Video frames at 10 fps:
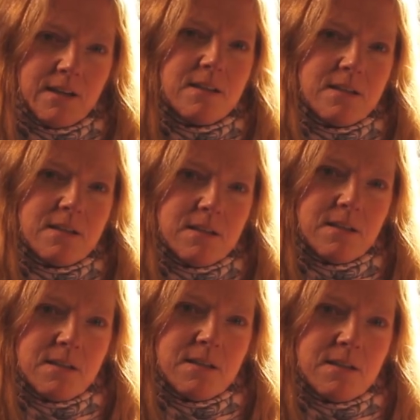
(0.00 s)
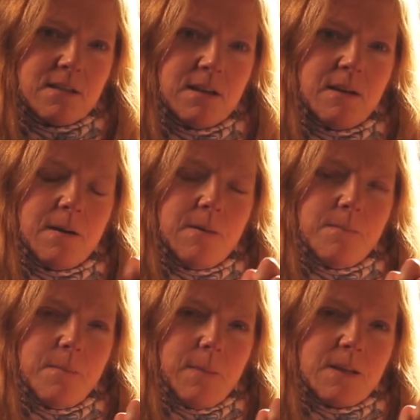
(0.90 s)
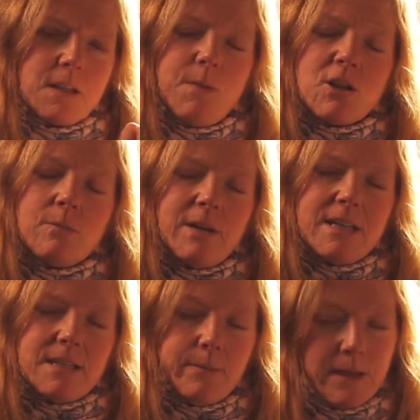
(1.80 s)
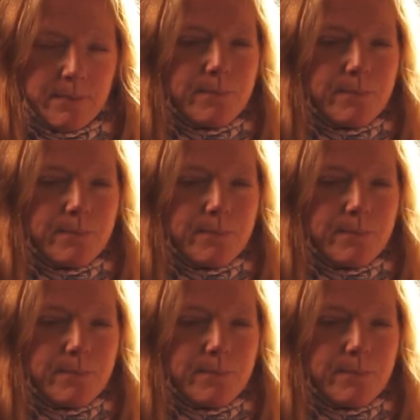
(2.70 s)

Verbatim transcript: It's a special place to be.